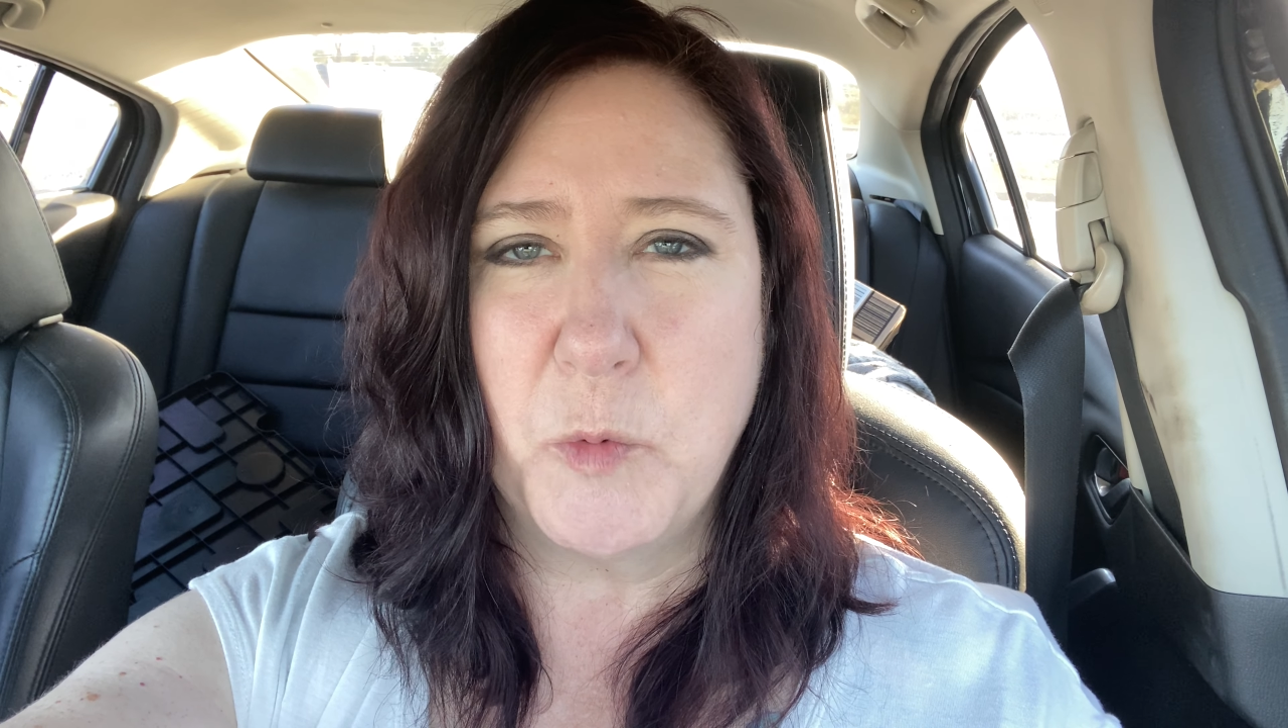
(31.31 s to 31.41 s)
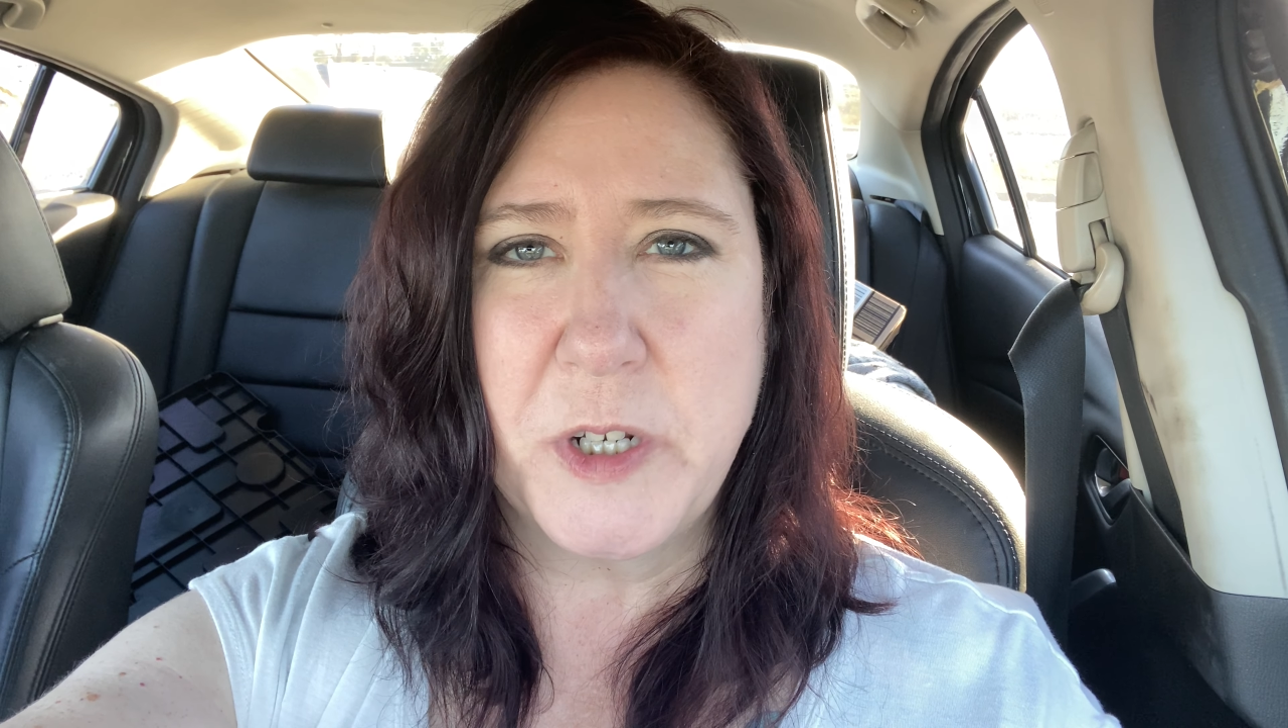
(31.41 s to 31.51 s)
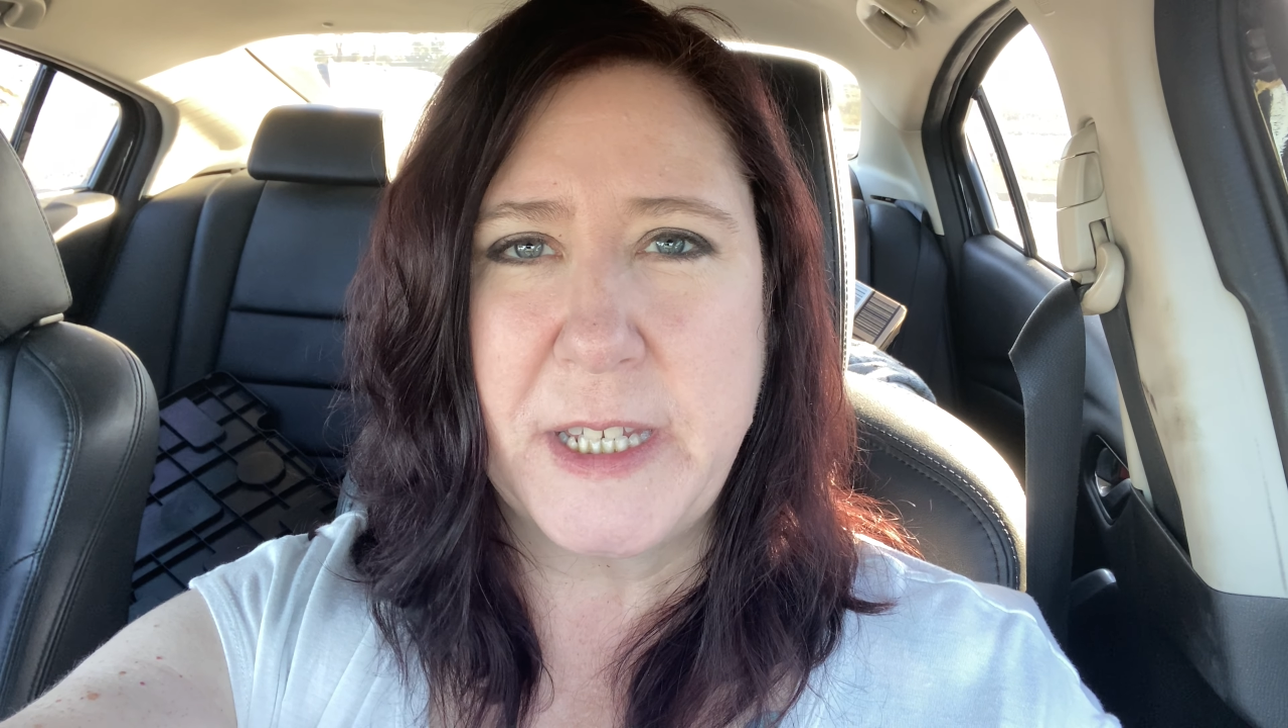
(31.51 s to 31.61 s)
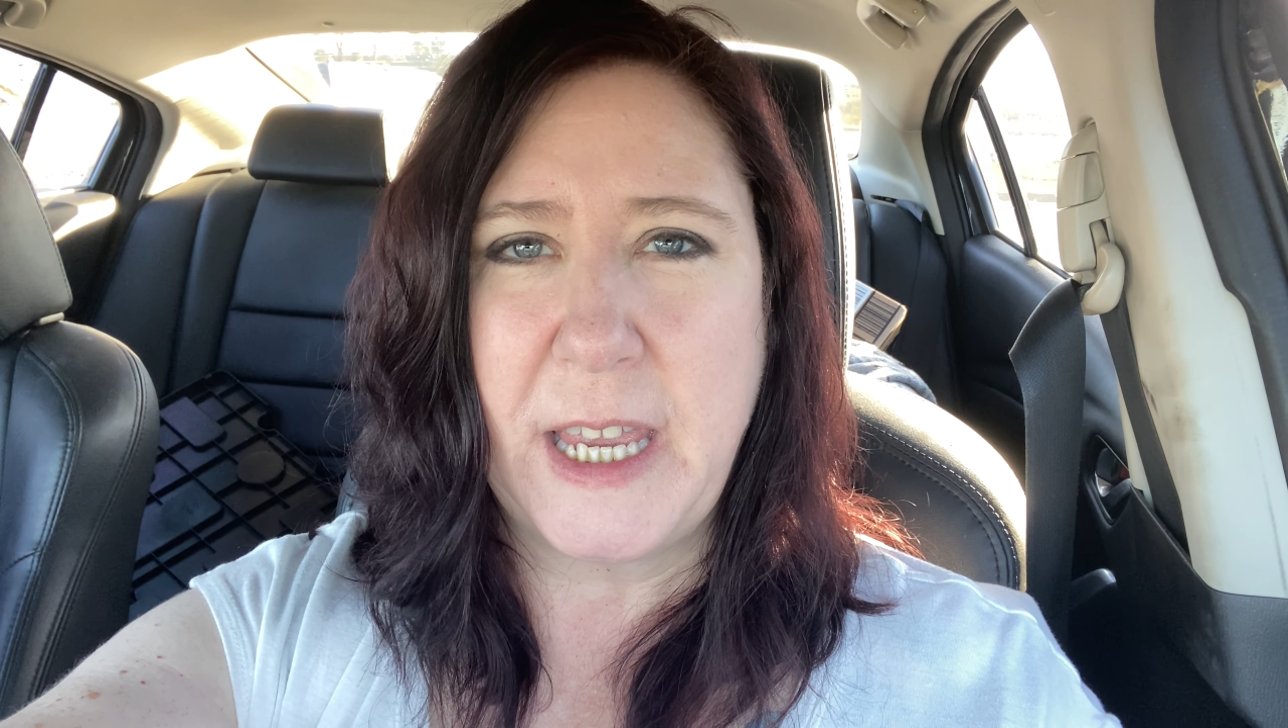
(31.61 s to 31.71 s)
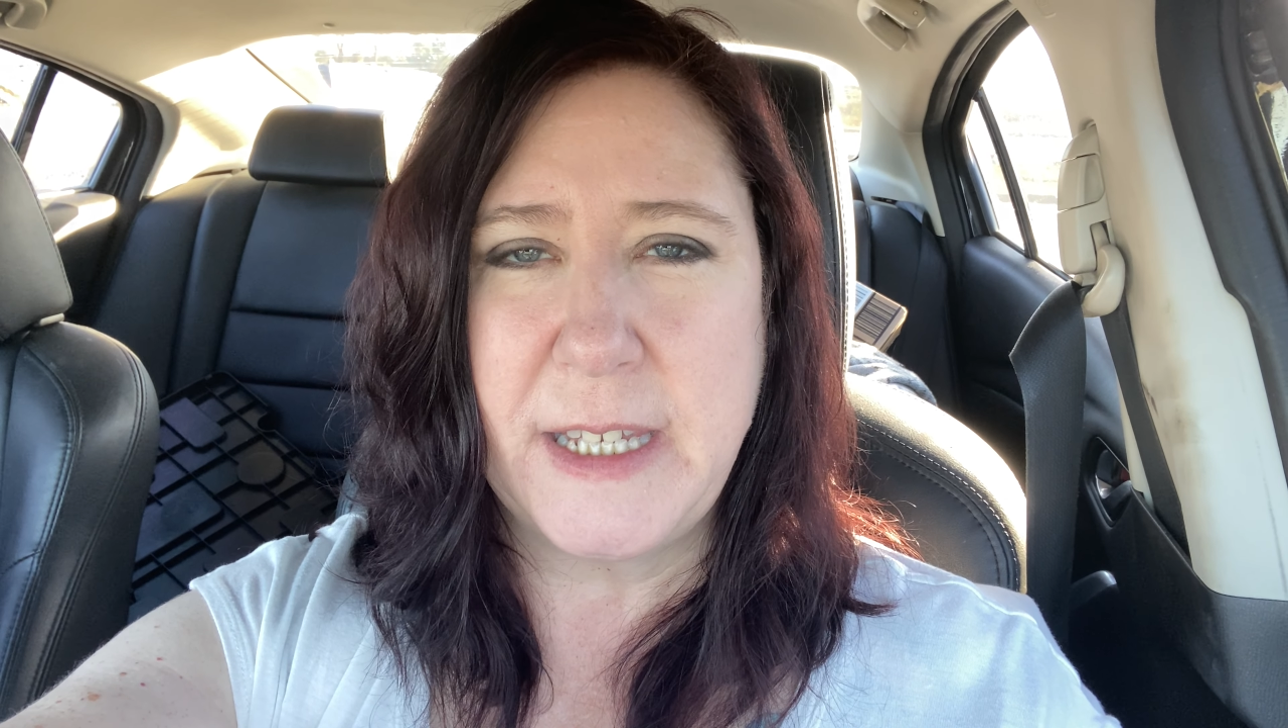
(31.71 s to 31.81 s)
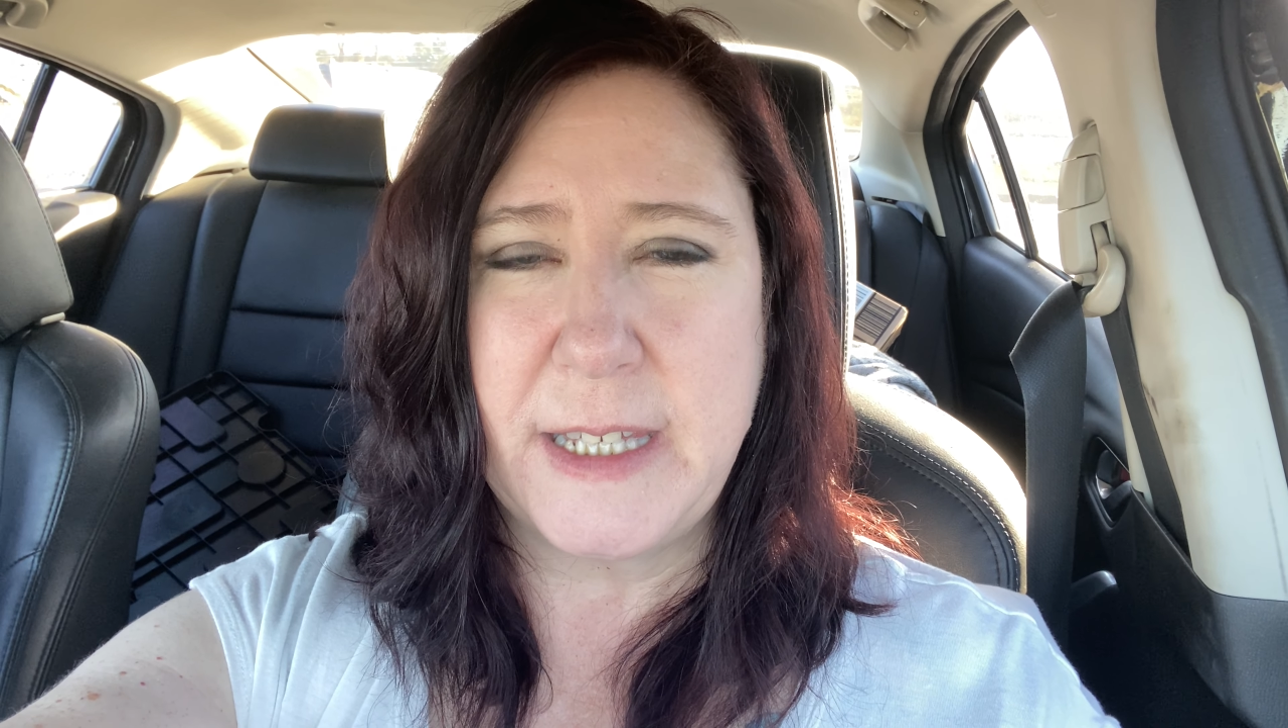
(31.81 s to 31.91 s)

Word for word: worst case